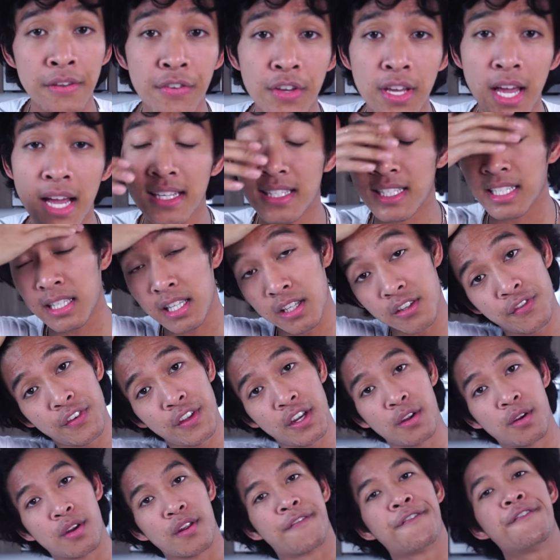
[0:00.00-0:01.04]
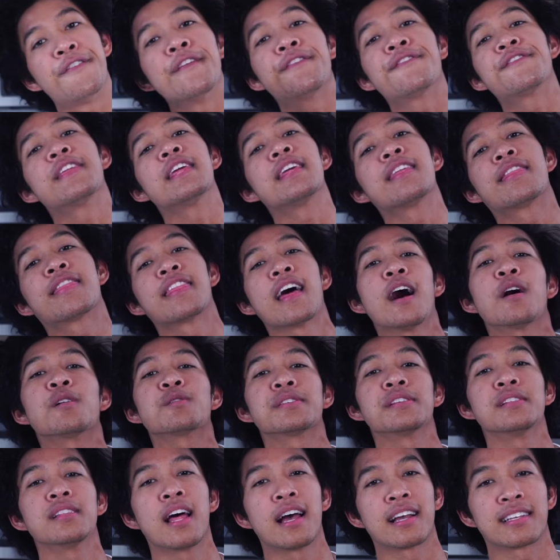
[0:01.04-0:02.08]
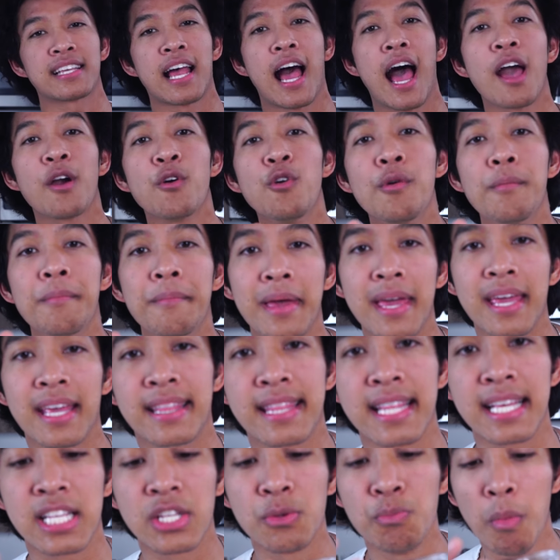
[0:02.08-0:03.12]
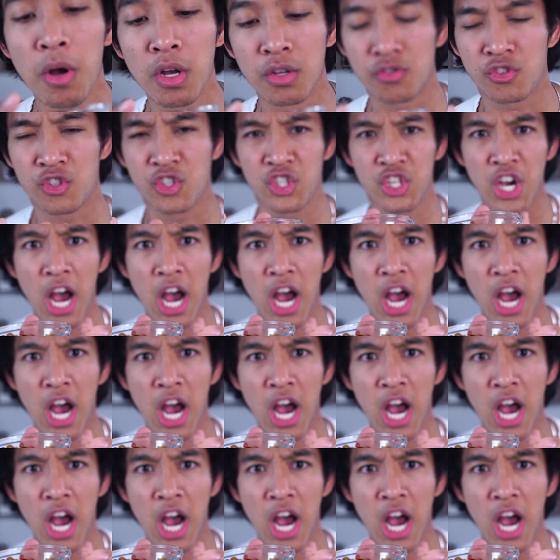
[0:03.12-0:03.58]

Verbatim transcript: If you guys get this video to fifty thousand likes, I will make the most